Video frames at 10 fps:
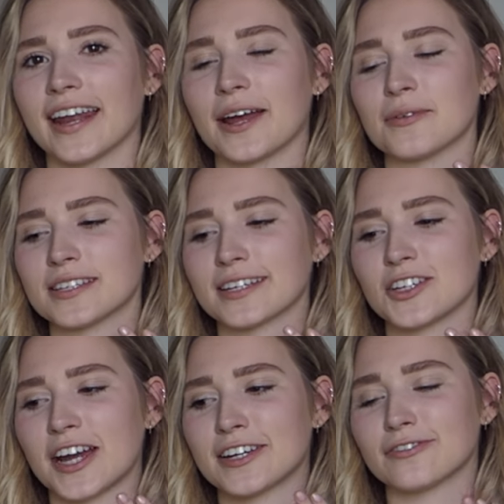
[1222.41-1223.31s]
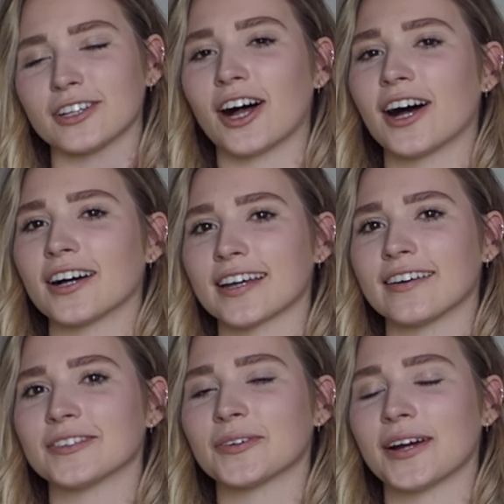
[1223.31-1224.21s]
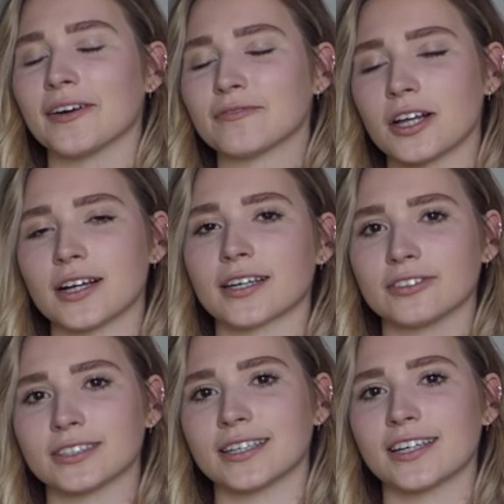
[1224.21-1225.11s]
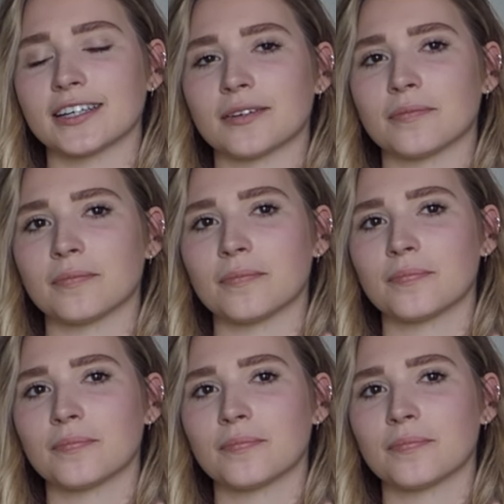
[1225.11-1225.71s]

and I was like trying to vlog everywhere and vlog everything and